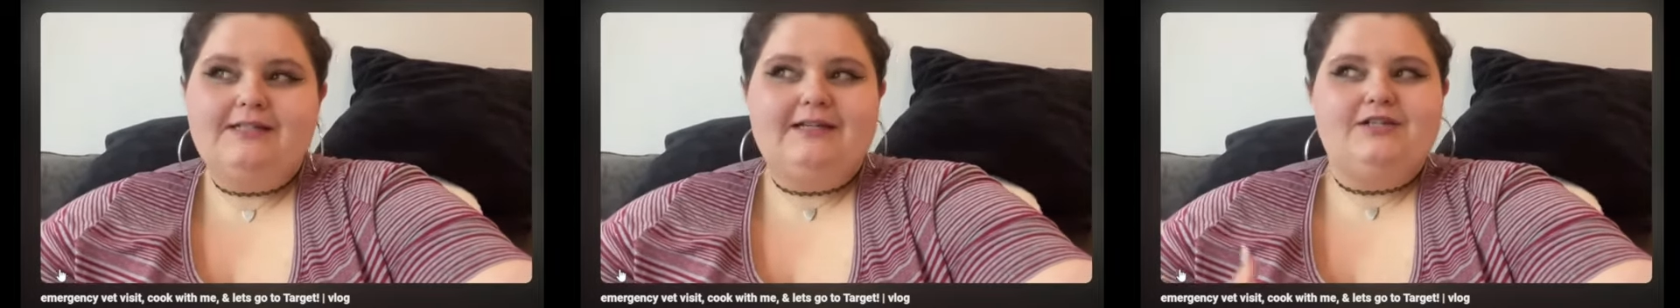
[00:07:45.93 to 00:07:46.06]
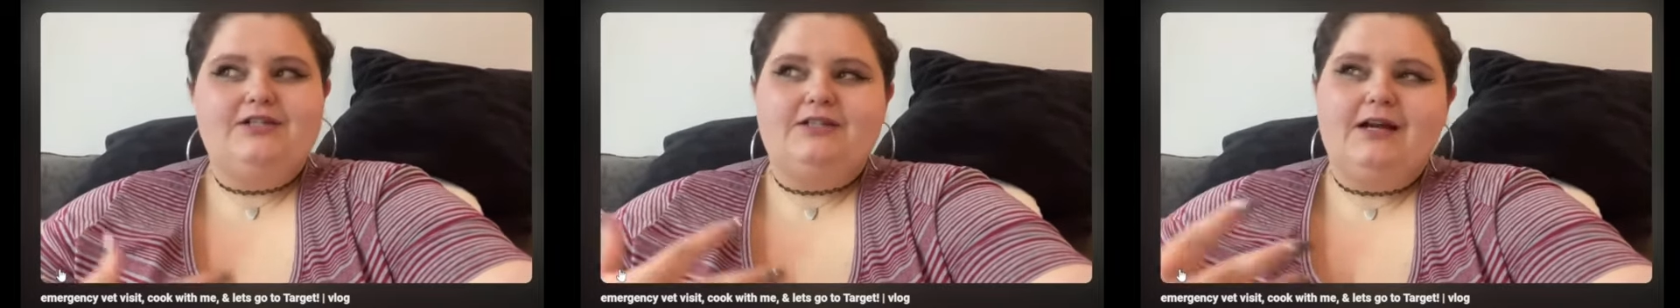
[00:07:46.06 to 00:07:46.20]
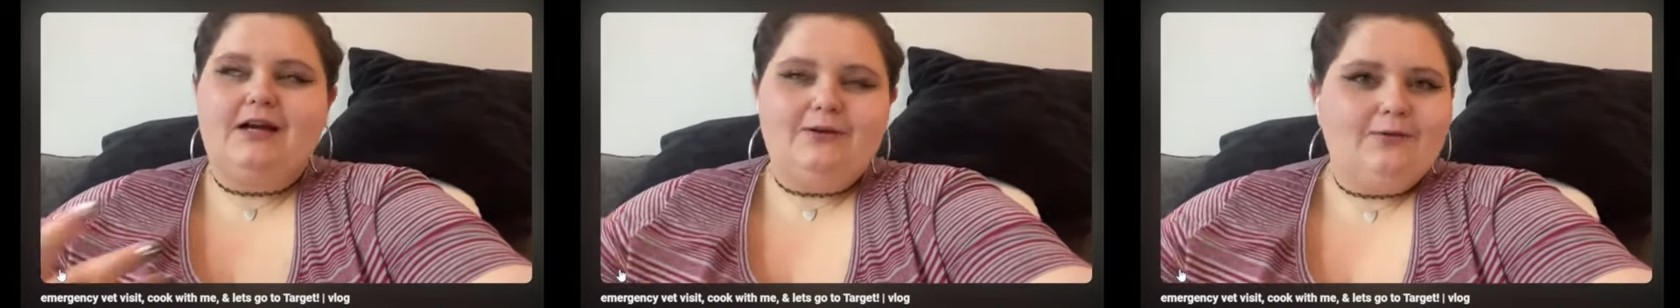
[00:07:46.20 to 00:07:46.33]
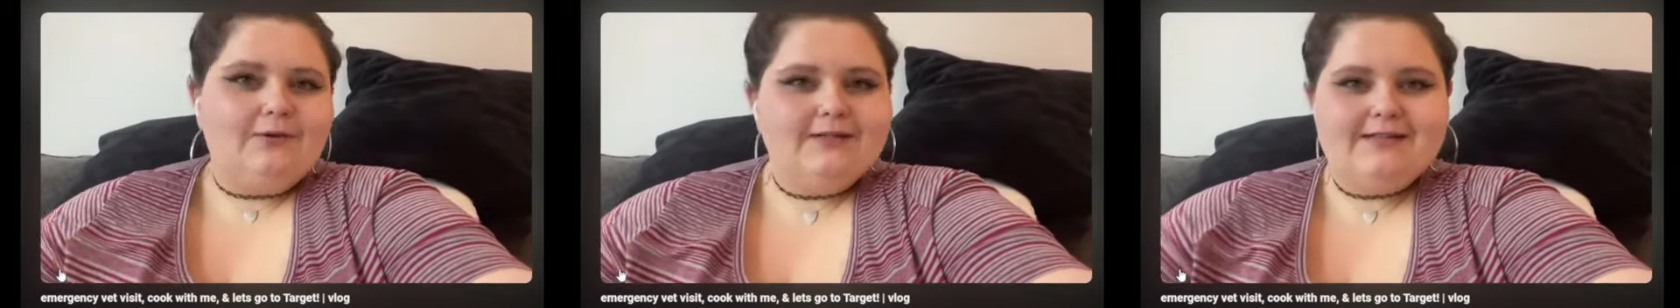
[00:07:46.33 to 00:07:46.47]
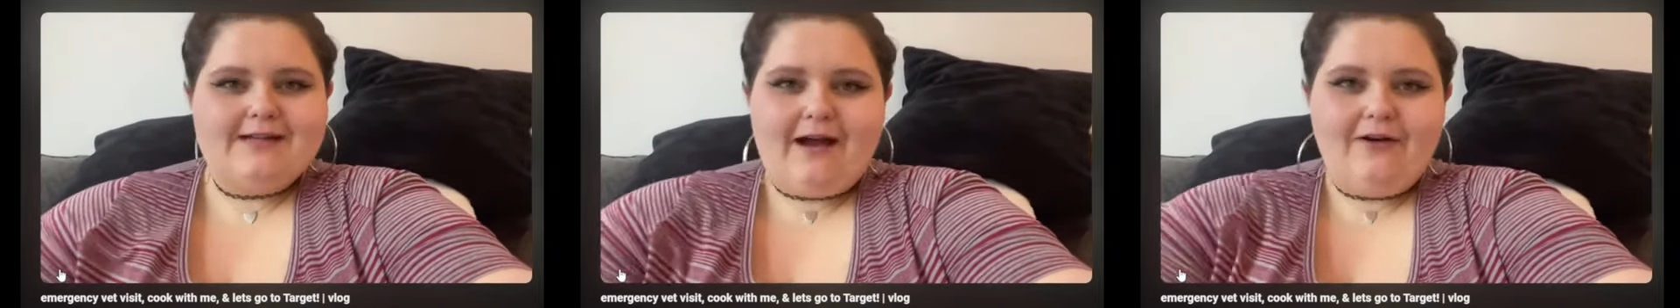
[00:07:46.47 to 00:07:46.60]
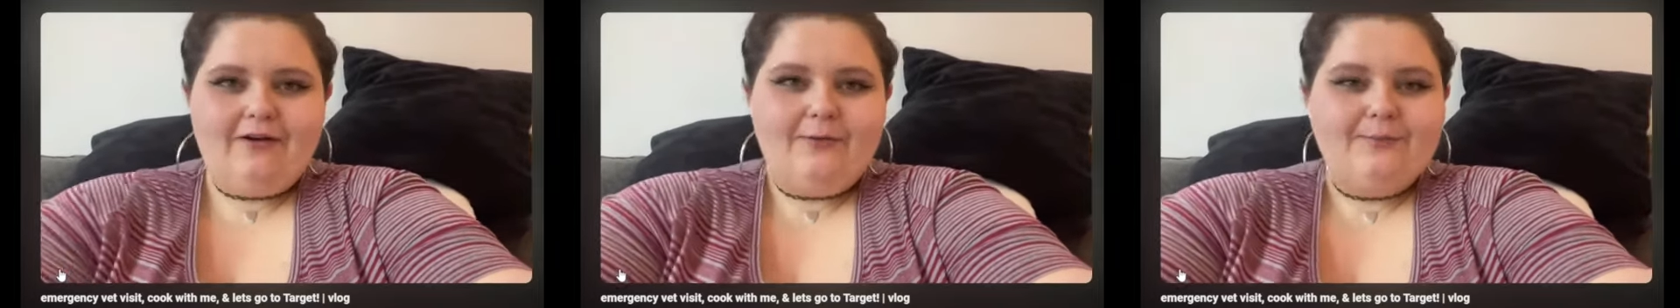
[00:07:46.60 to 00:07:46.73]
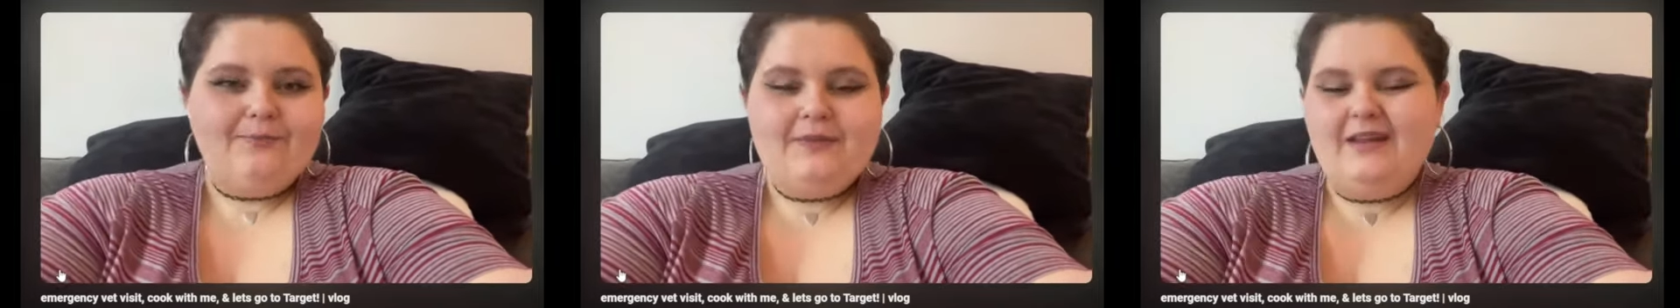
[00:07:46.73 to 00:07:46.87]
And I just kind of wanted to
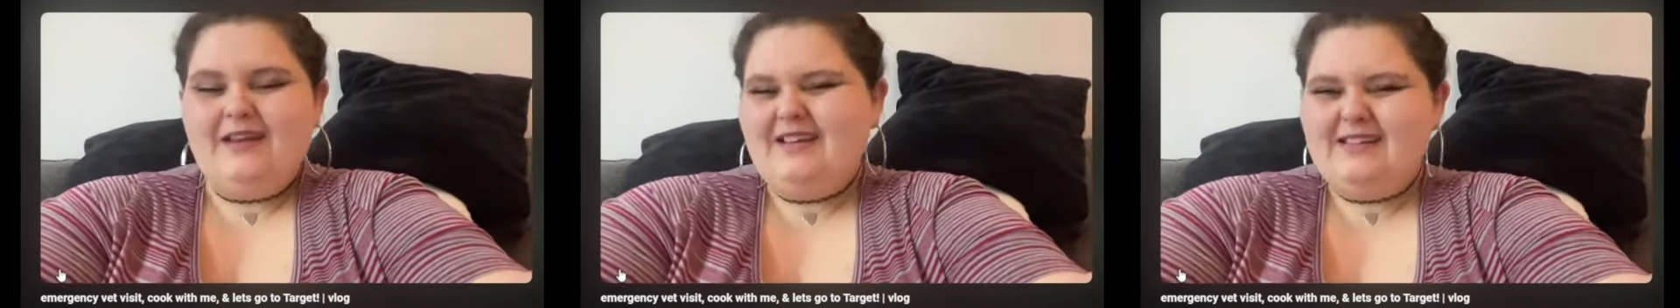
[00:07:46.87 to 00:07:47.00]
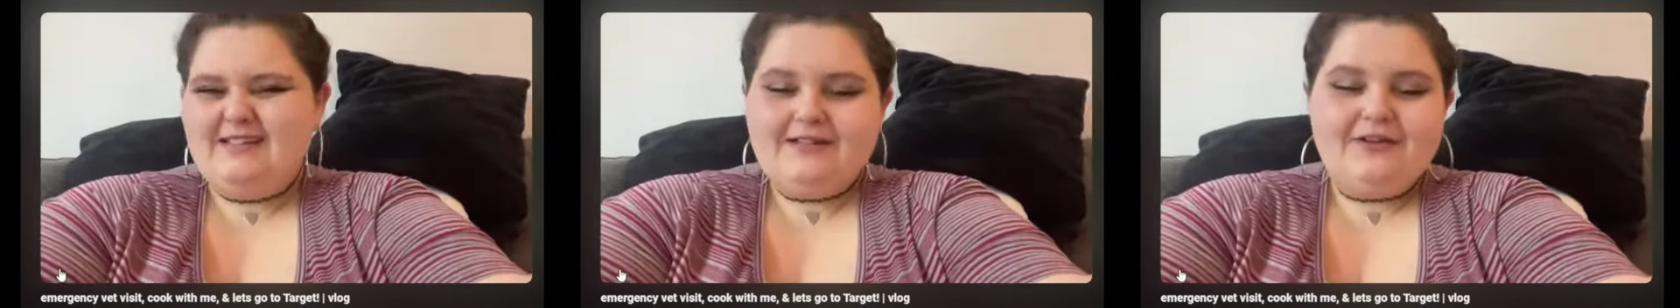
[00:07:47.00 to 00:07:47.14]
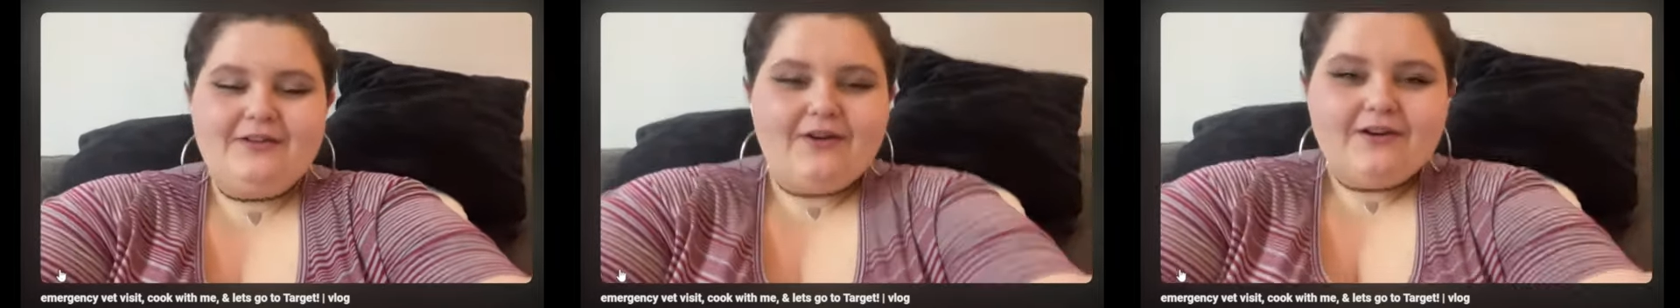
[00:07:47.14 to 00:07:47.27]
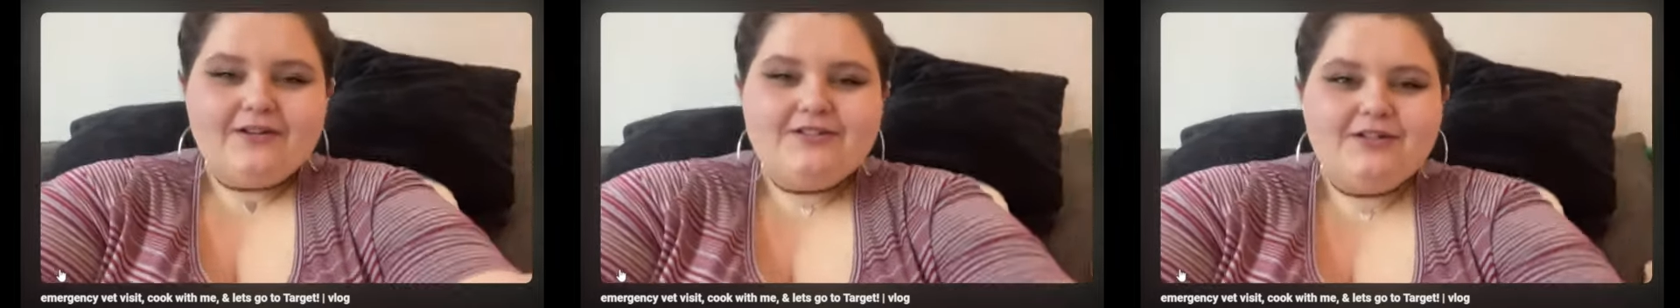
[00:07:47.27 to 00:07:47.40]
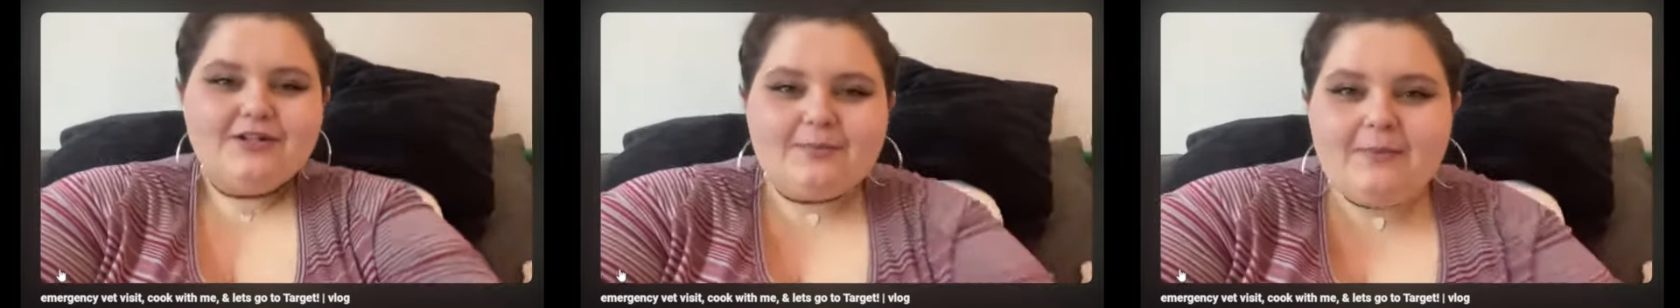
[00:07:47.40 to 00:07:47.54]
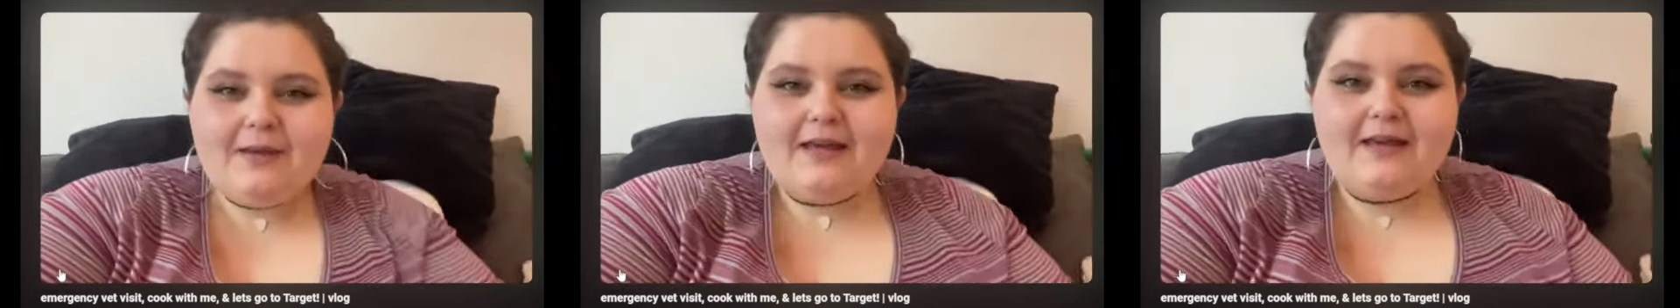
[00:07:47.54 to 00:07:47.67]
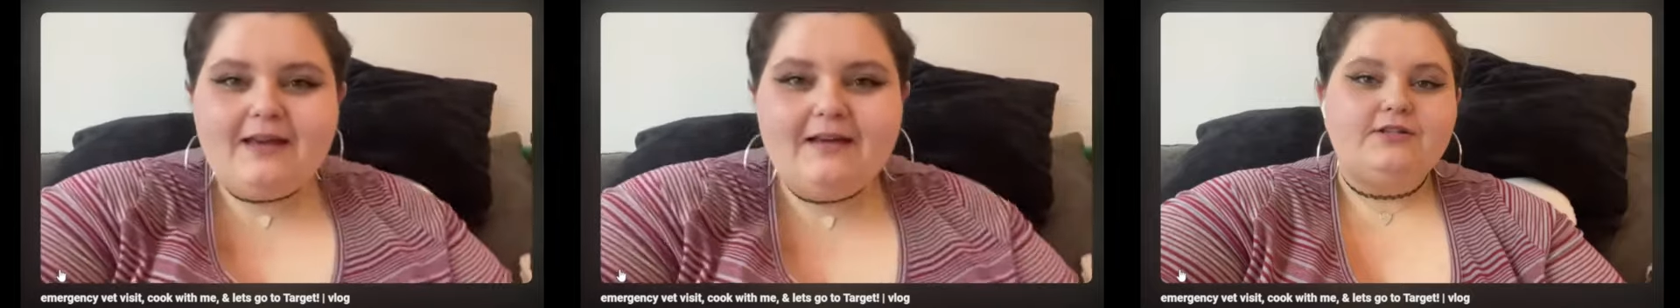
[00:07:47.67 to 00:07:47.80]
count, see how long it
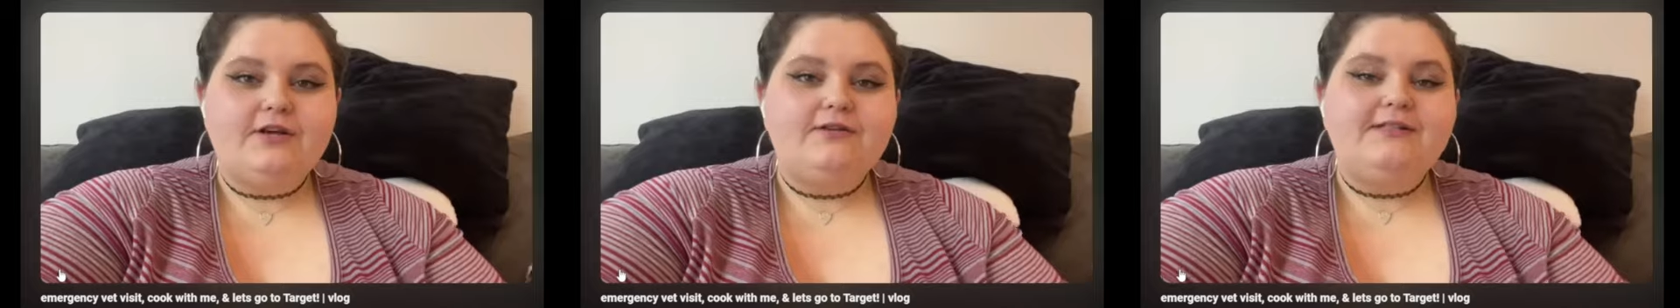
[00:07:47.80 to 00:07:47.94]
took me.